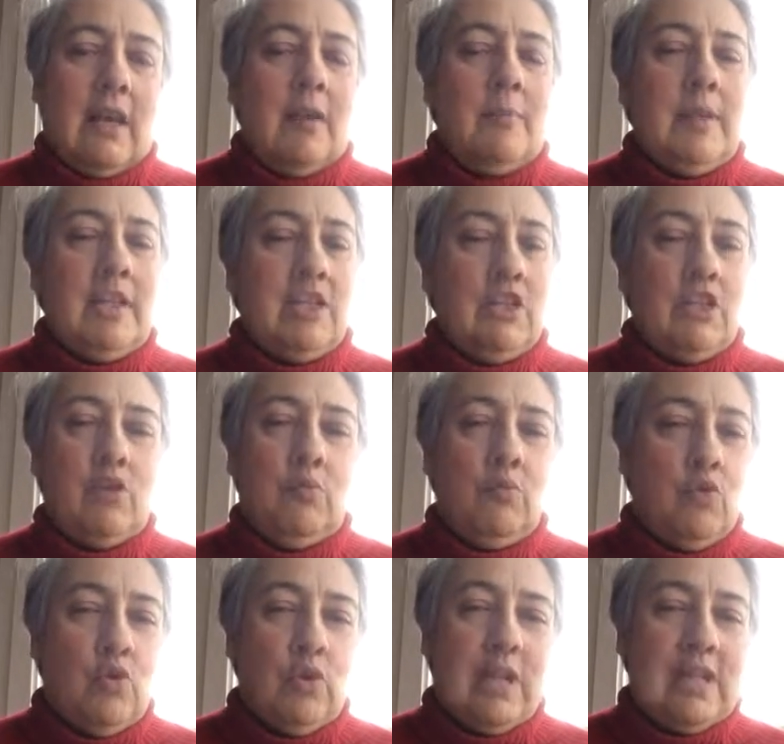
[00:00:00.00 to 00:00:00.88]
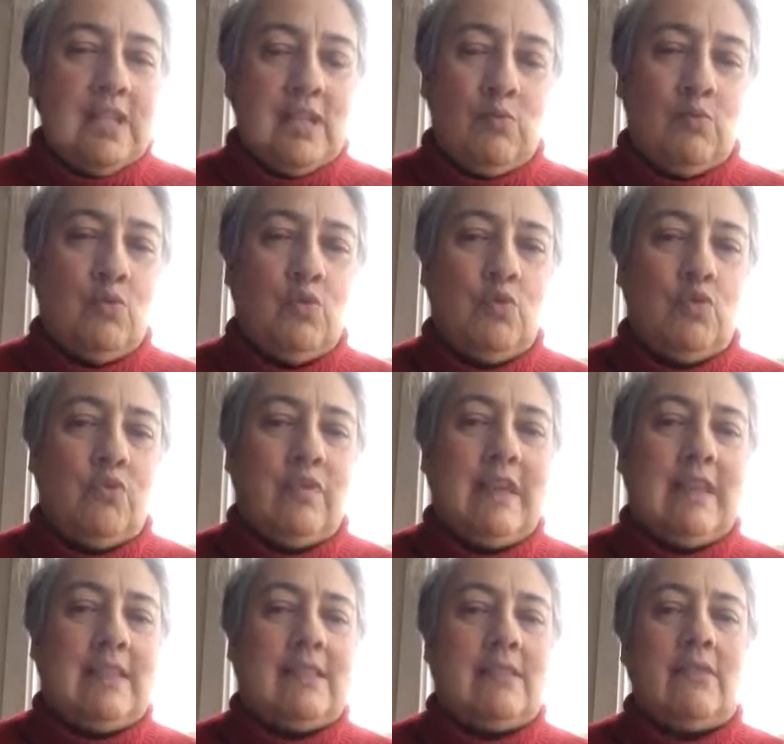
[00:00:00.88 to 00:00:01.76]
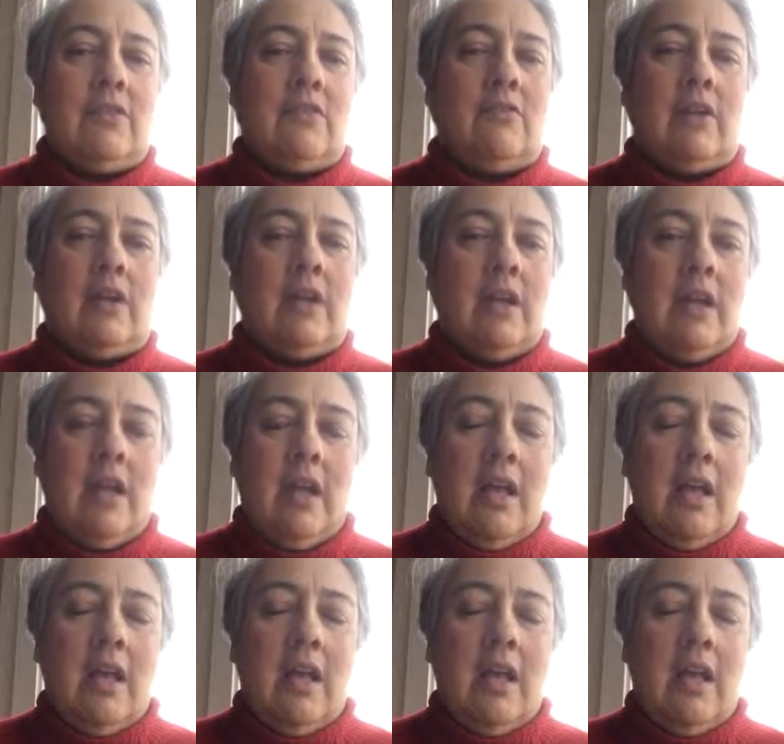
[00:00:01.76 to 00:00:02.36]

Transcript: I mean, you can walk into Walgreens and there are